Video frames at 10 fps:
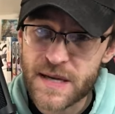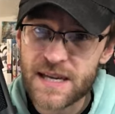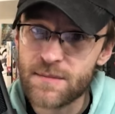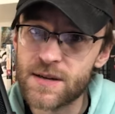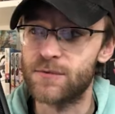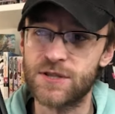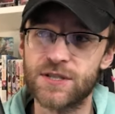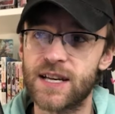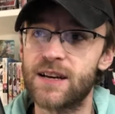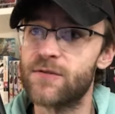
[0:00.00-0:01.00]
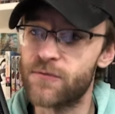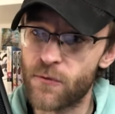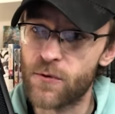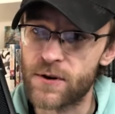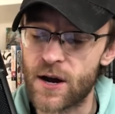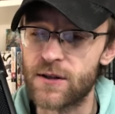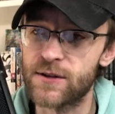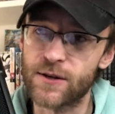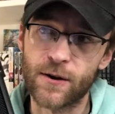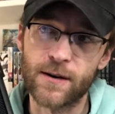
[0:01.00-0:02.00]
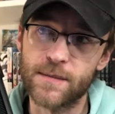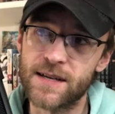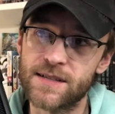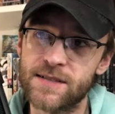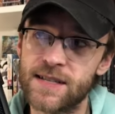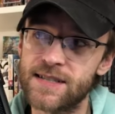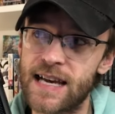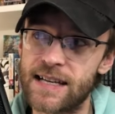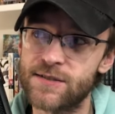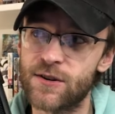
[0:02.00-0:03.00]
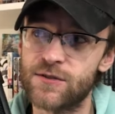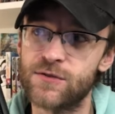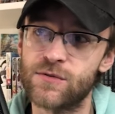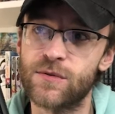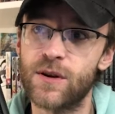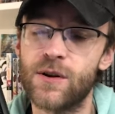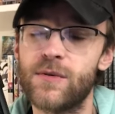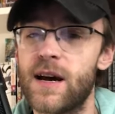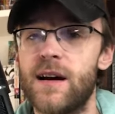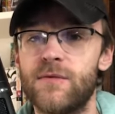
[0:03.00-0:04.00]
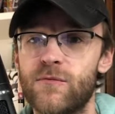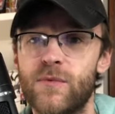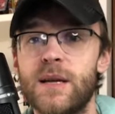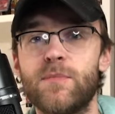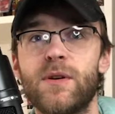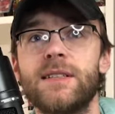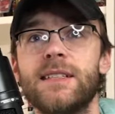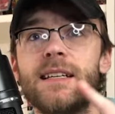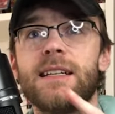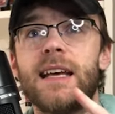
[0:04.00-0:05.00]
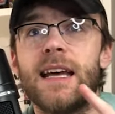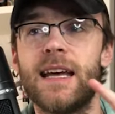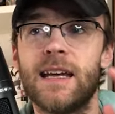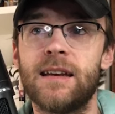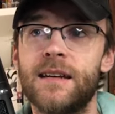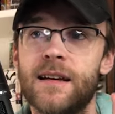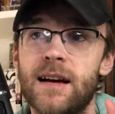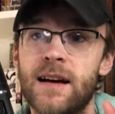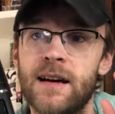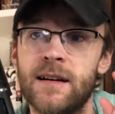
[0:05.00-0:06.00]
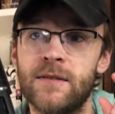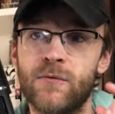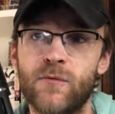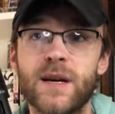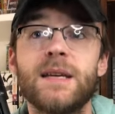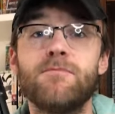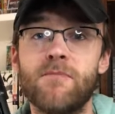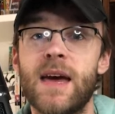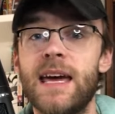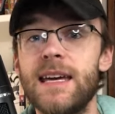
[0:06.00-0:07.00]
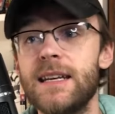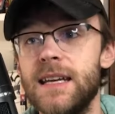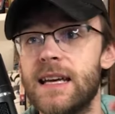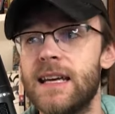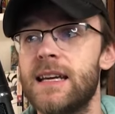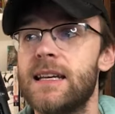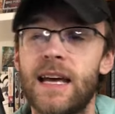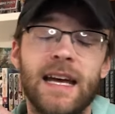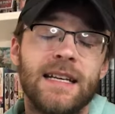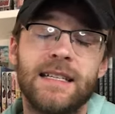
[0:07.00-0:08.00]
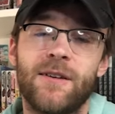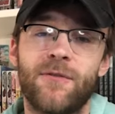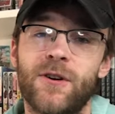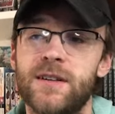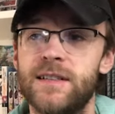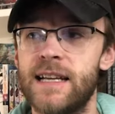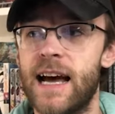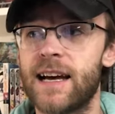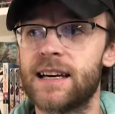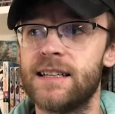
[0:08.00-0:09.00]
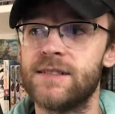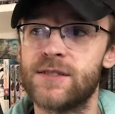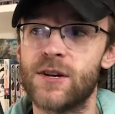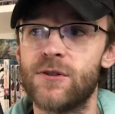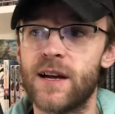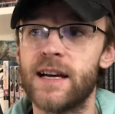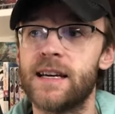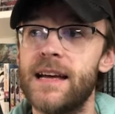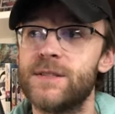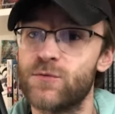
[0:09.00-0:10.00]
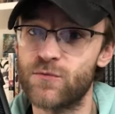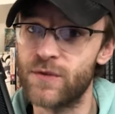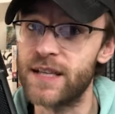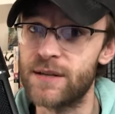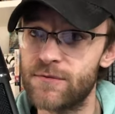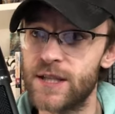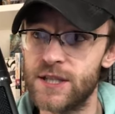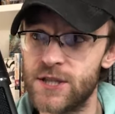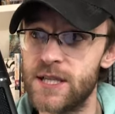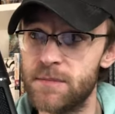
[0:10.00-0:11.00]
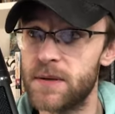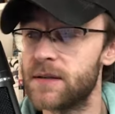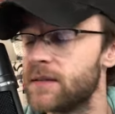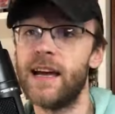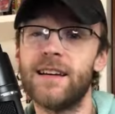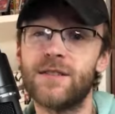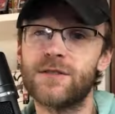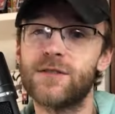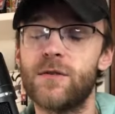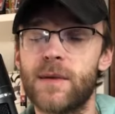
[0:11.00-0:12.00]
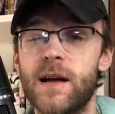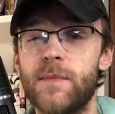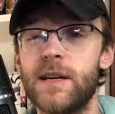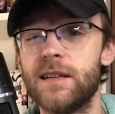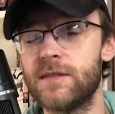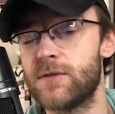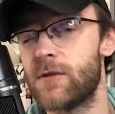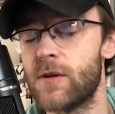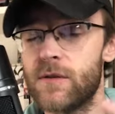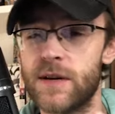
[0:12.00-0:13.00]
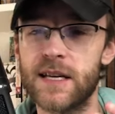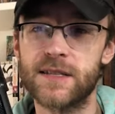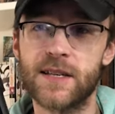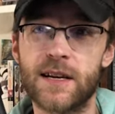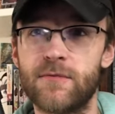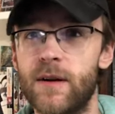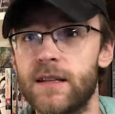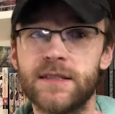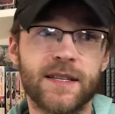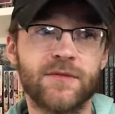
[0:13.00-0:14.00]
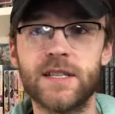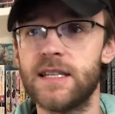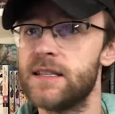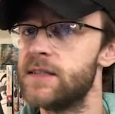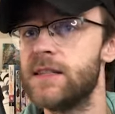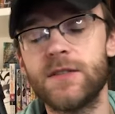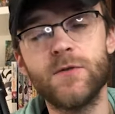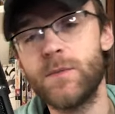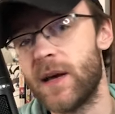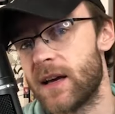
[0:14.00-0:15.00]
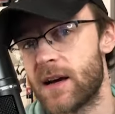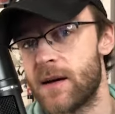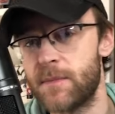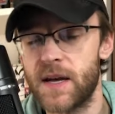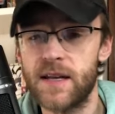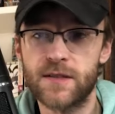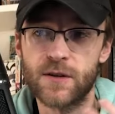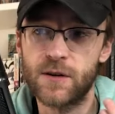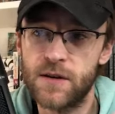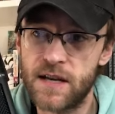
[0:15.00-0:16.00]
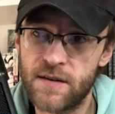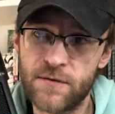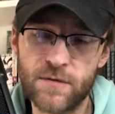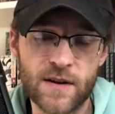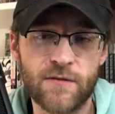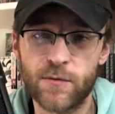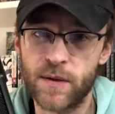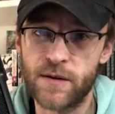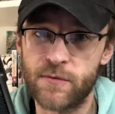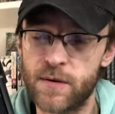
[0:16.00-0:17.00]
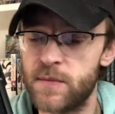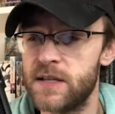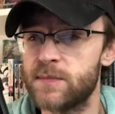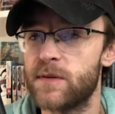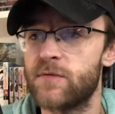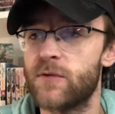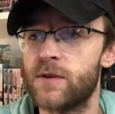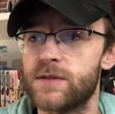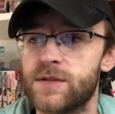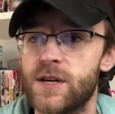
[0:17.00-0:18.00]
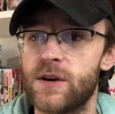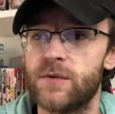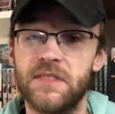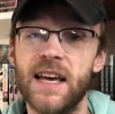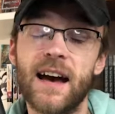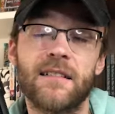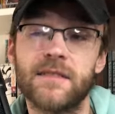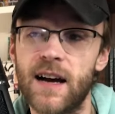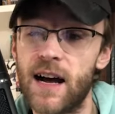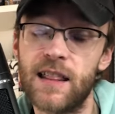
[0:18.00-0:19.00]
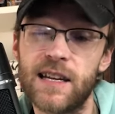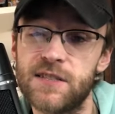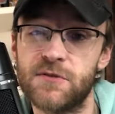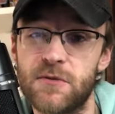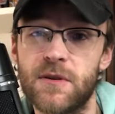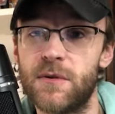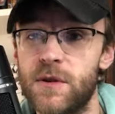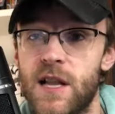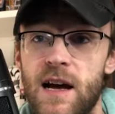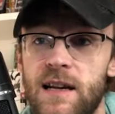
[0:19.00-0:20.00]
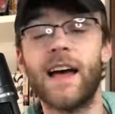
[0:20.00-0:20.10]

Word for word: Beam, which is like a four dollar card because this S R Zoro got reprinted and uh, remade in a different deck. And so like, it's really, really cheap. And also, in my opinion, Zoro is like relatively easy to pick up and learn if you've never played One Piece before. So yeah, I like Zoro a lot.